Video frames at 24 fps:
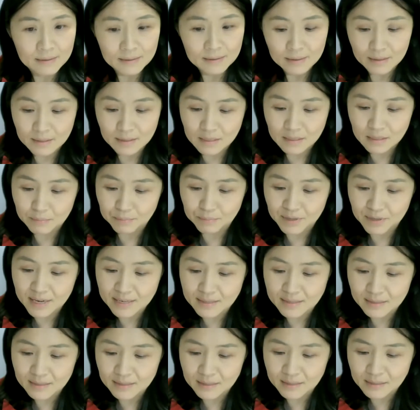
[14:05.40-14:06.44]
it's the
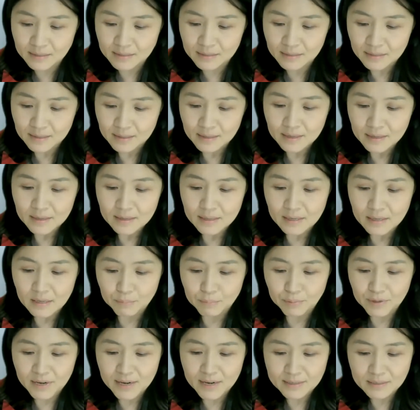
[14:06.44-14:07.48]
president. The
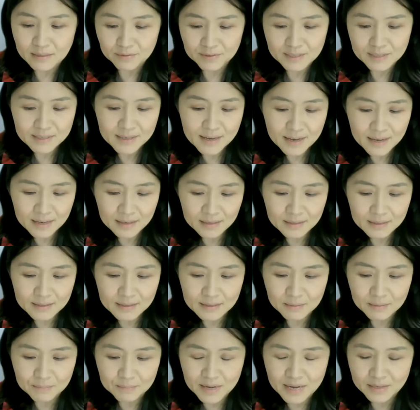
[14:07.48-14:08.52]
oppressive state is
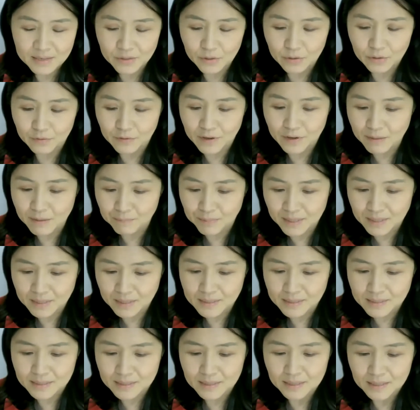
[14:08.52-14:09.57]
a macho
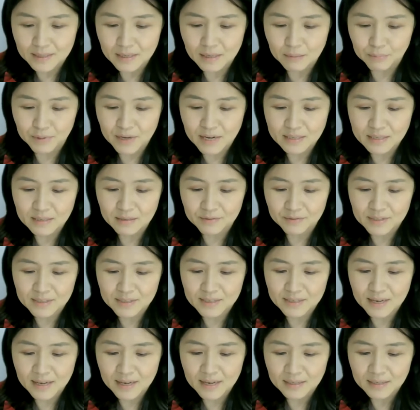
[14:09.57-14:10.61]
rapist. The oppressive
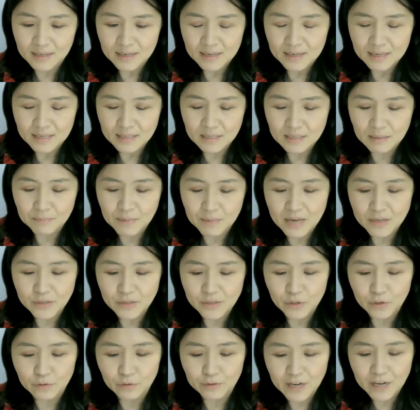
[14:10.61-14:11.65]
state is a
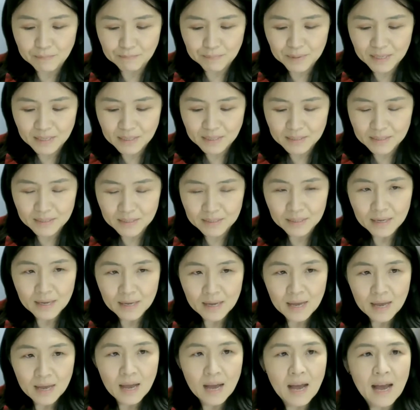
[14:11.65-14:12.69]
macho rapist."
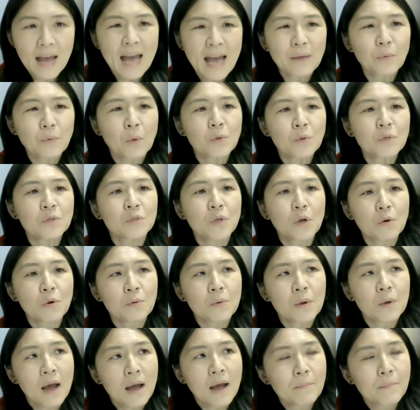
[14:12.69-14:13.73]
And what was
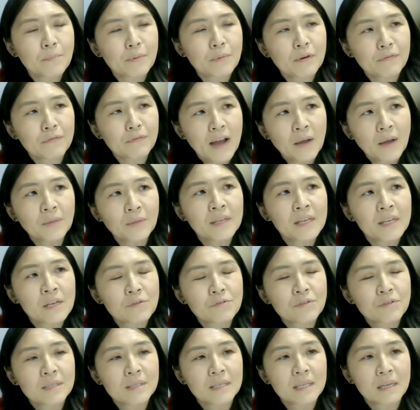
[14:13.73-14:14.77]
so profoundly
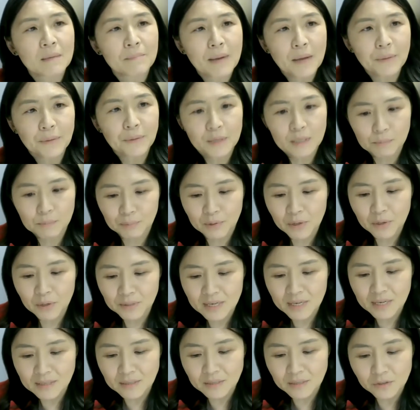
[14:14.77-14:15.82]
interesting about this
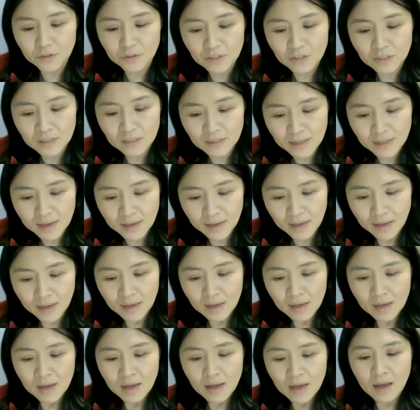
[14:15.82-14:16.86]
protest in Chile
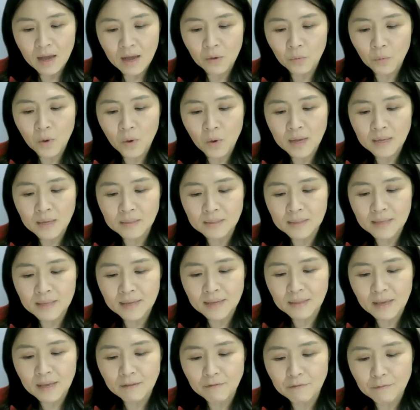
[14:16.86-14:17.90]
was
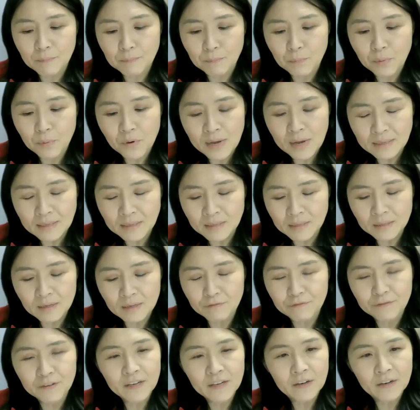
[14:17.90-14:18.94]
that they've pointed their
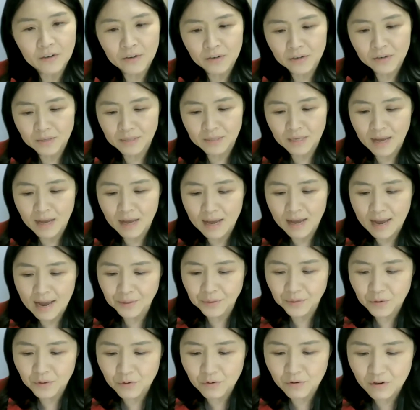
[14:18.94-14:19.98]
fingers
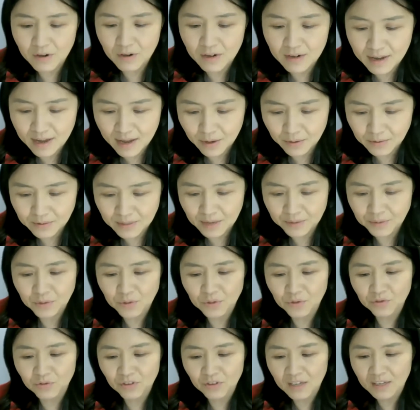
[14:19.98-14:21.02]
at the courthouse, at the
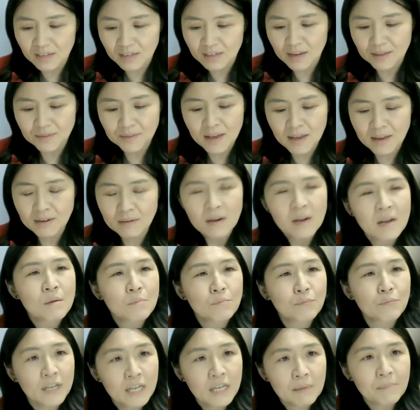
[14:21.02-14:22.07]
street, and then
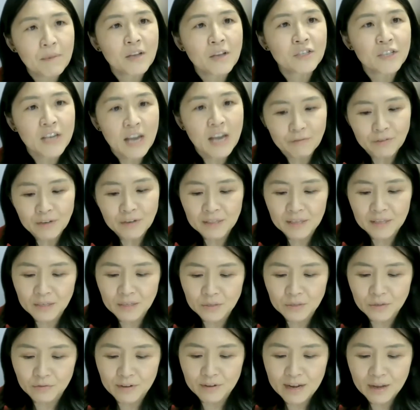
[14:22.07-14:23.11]
pretty much everything
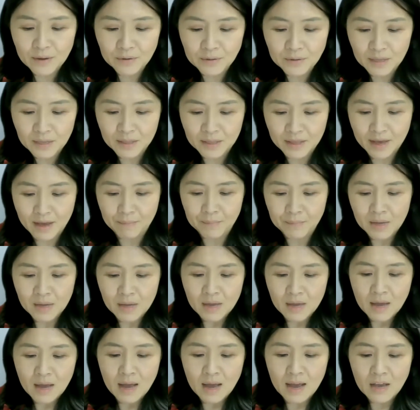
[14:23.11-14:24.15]
surrounding them,
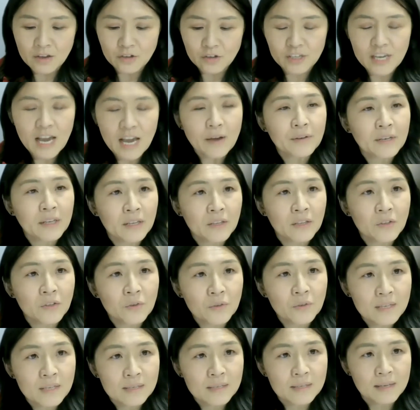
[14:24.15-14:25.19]
shouting in
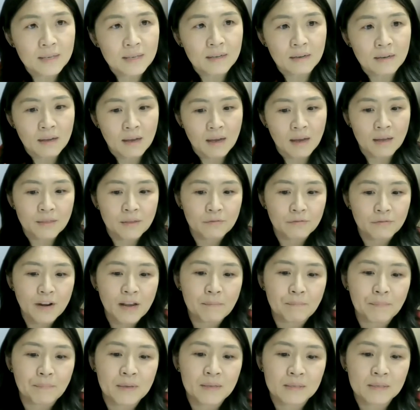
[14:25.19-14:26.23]
unison, "The
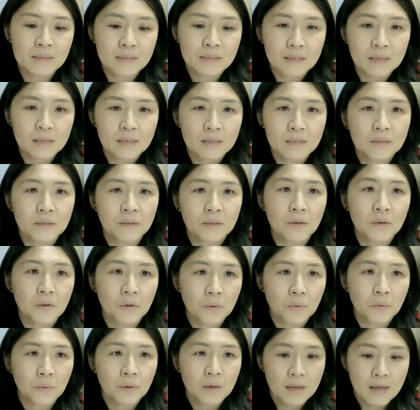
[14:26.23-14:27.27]
rapist is you."